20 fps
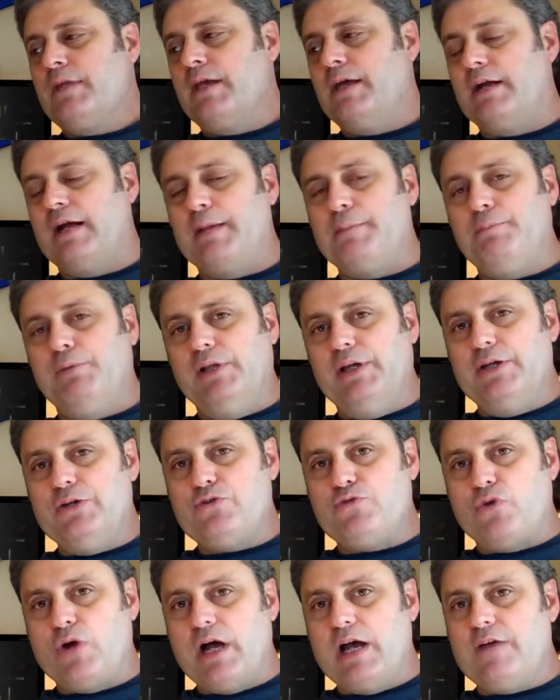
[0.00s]
And I played
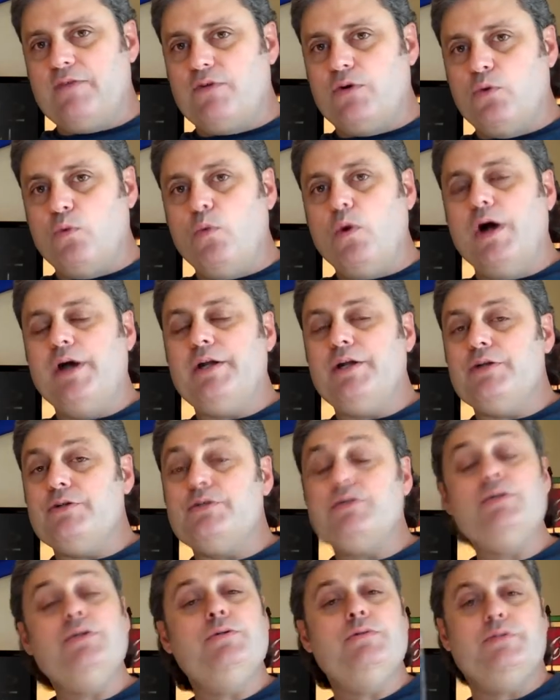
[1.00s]
Driver one and
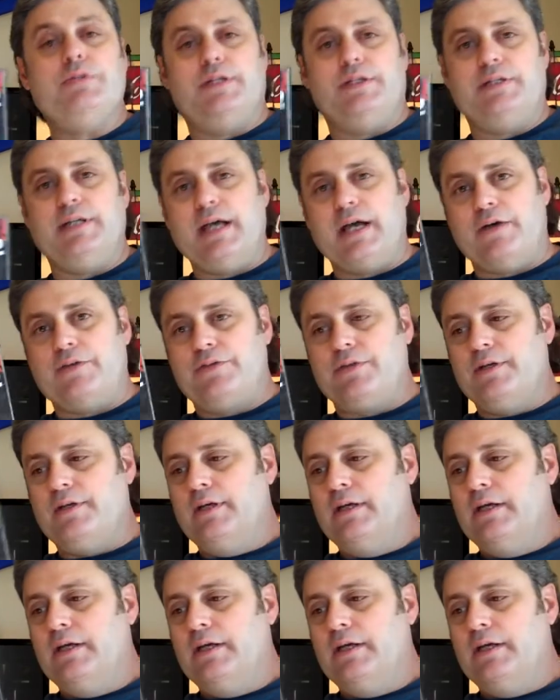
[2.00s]
two to death.